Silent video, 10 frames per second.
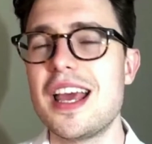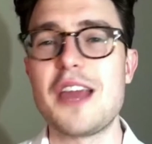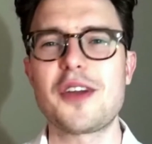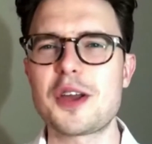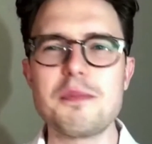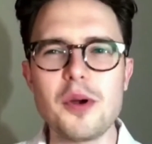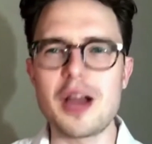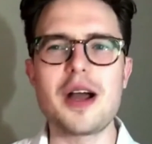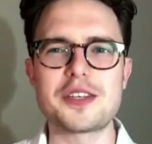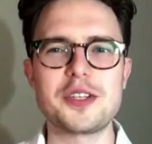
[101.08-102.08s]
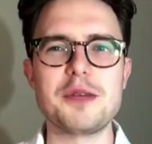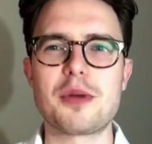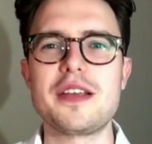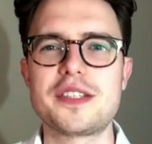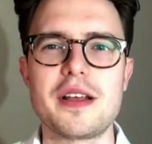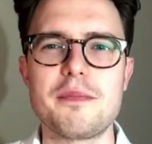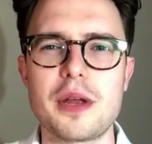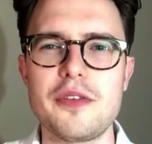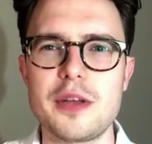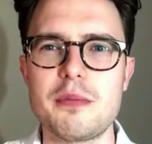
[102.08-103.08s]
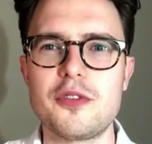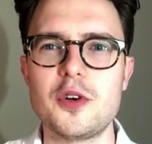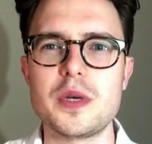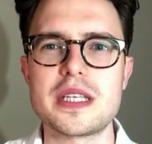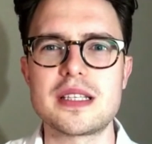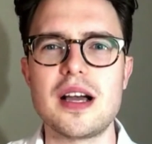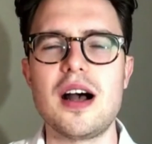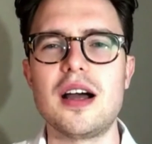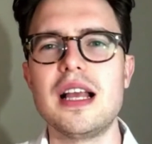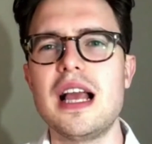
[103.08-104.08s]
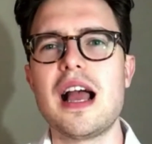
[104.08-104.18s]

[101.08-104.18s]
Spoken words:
if I can point out actually briefly before we start,